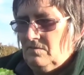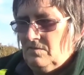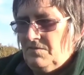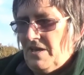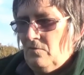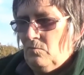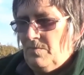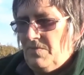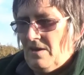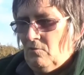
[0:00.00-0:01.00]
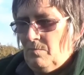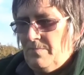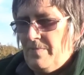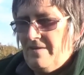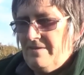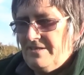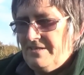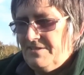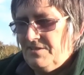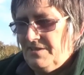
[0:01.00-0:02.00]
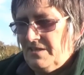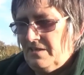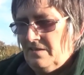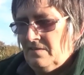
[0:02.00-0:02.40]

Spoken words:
and that will be buried into the